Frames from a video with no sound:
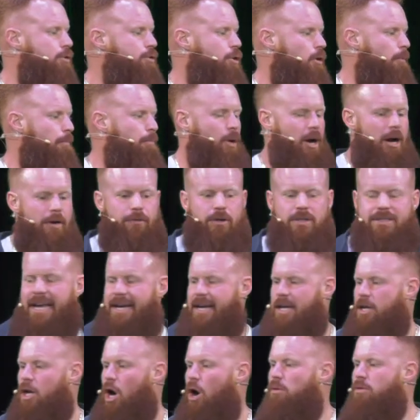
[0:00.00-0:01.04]
of prayer, if you're
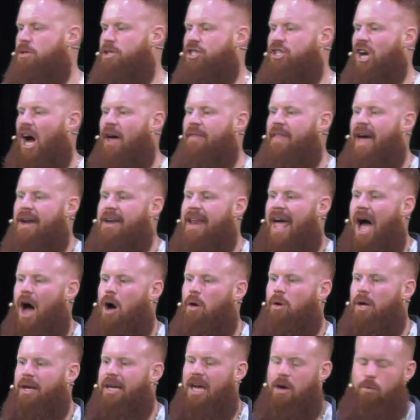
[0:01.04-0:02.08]
taking notes, jot that
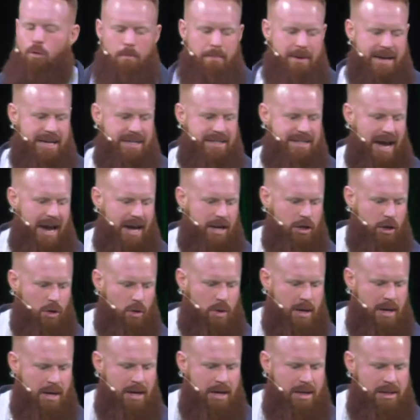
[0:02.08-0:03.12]
down. Again, we'll be in Daniel
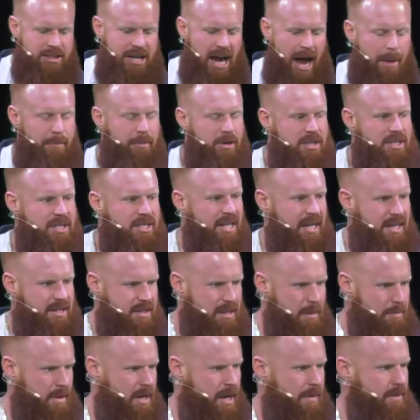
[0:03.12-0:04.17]
chapter 6.
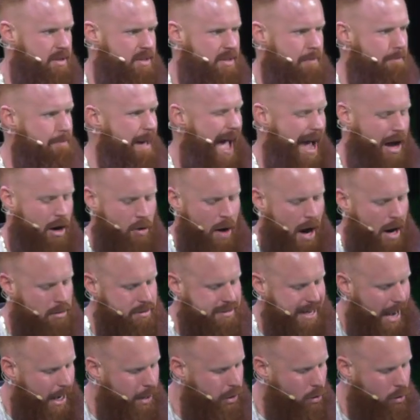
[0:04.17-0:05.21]
Let me give you some background.
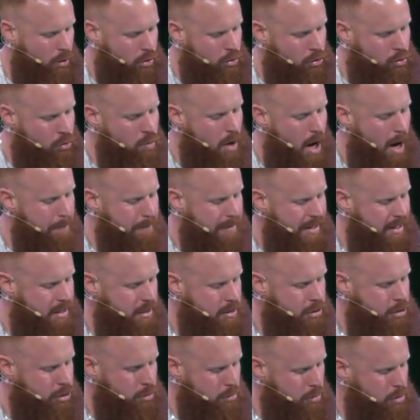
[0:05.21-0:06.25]
Daniel grew up
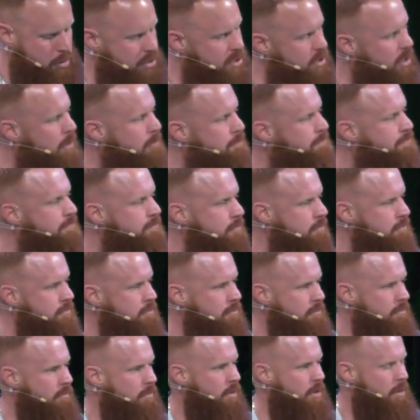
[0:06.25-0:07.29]
in Jerusalem.
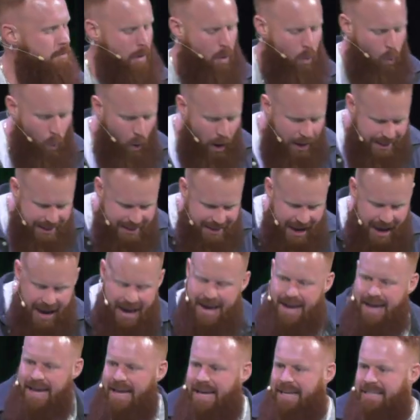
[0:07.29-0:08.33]
But one
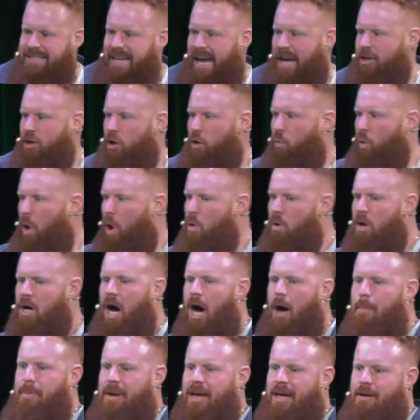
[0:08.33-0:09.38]
day, Daniel woke
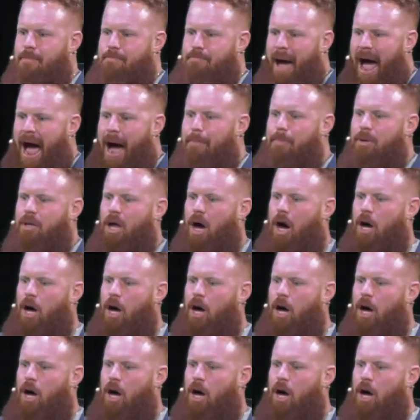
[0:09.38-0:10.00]
up in Babylon